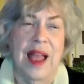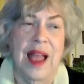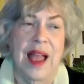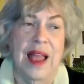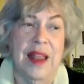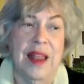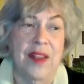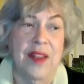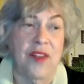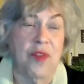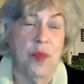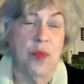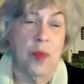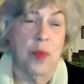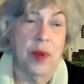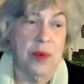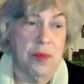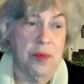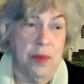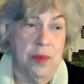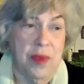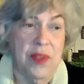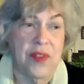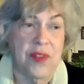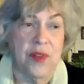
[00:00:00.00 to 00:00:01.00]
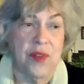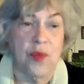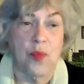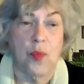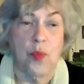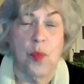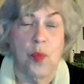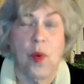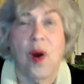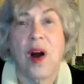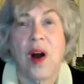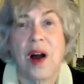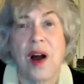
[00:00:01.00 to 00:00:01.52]
That is one
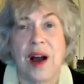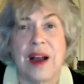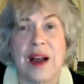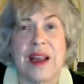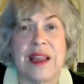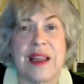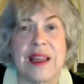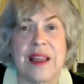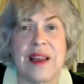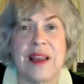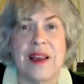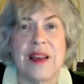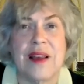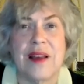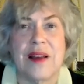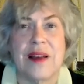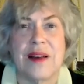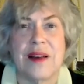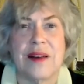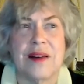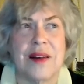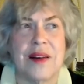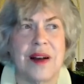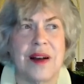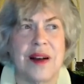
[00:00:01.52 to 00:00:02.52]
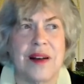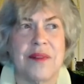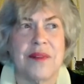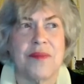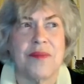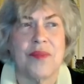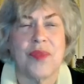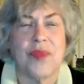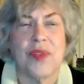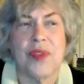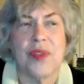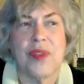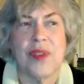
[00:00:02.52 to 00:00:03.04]
reason why
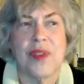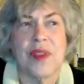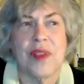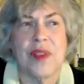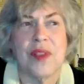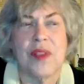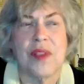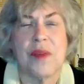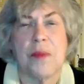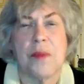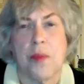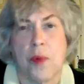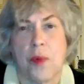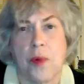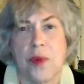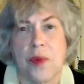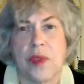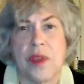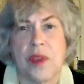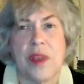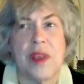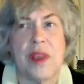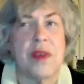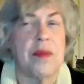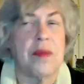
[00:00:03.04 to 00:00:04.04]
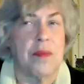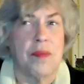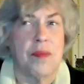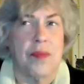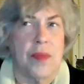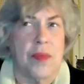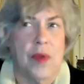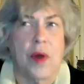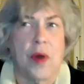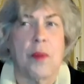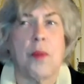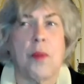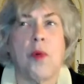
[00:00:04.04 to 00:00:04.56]
the
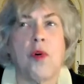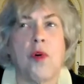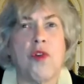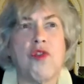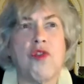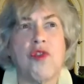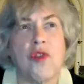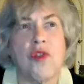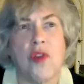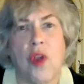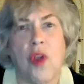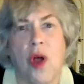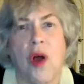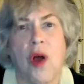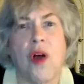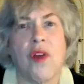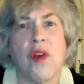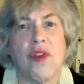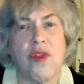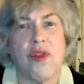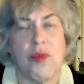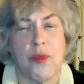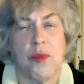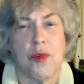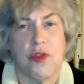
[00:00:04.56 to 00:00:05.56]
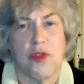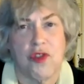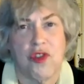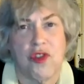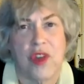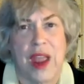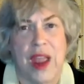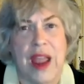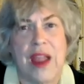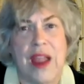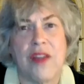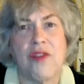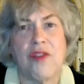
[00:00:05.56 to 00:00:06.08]
abortion laws were
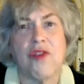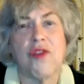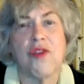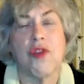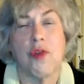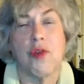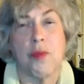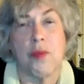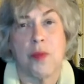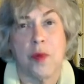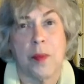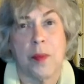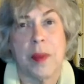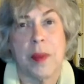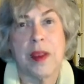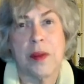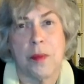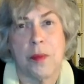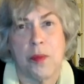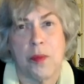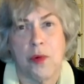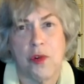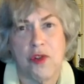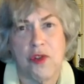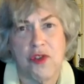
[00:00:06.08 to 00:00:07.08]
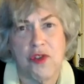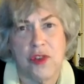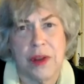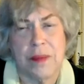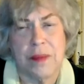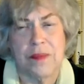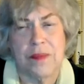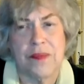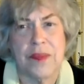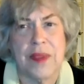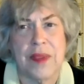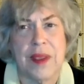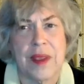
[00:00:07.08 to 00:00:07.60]
changed to permit abortion.
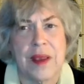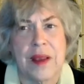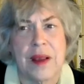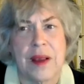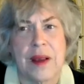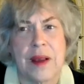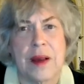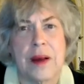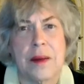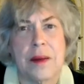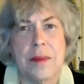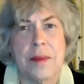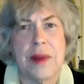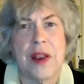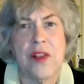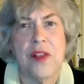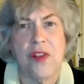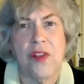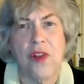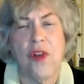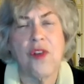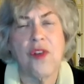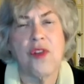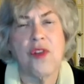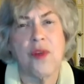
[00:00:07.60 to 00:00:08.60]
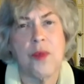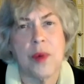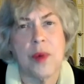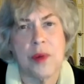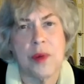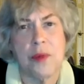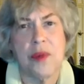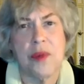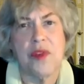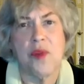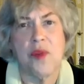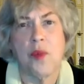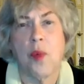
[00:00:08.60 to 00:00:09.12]
But it's also one
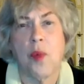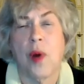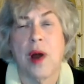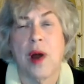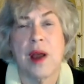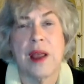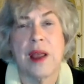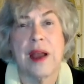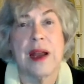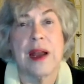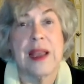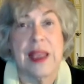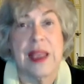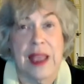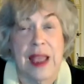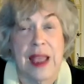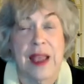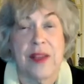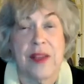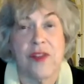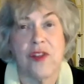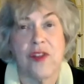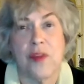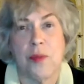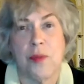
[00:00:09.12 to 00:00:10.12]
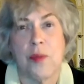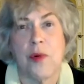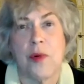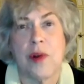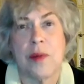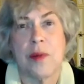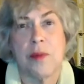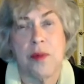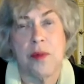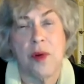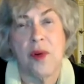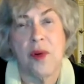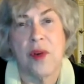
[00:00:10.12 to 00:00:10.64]
reason why I can't
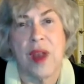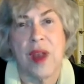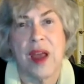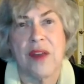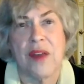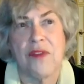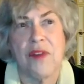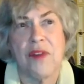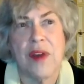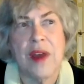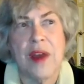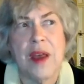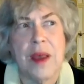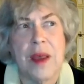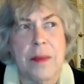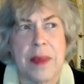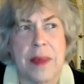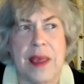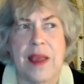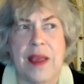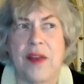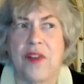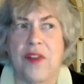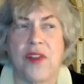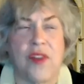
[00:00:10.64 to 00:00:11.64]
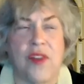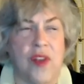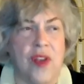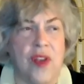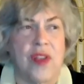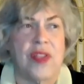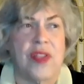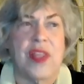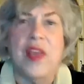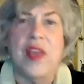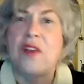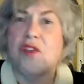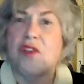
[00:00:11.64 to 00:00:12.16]
support pro-life, because
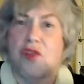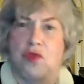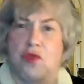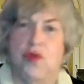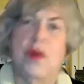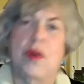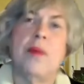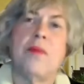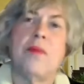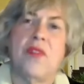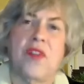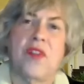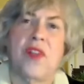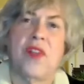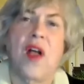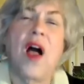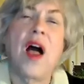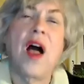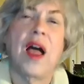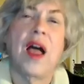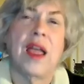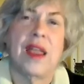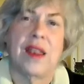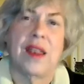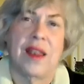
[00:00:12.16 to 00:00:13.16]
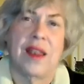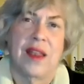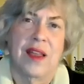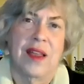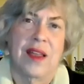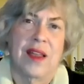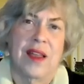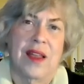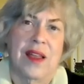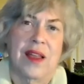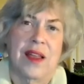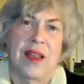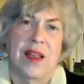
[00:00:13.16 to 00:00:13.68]
the extreme side
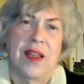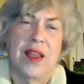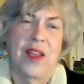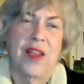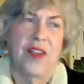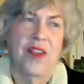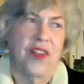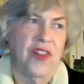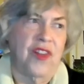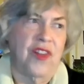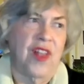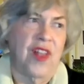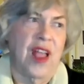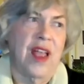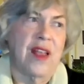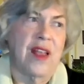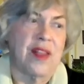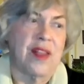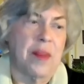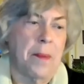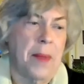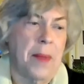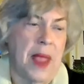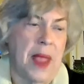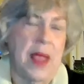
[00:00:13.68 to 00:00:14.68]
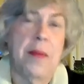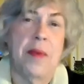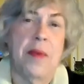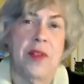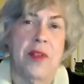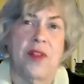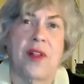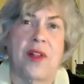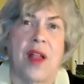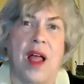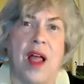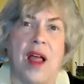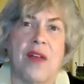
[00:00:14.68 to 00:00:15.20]
is saying the
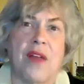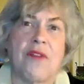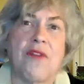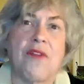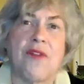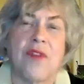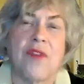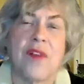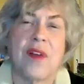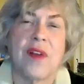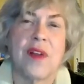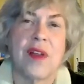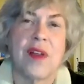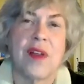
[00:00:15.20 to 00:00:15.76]
baby's life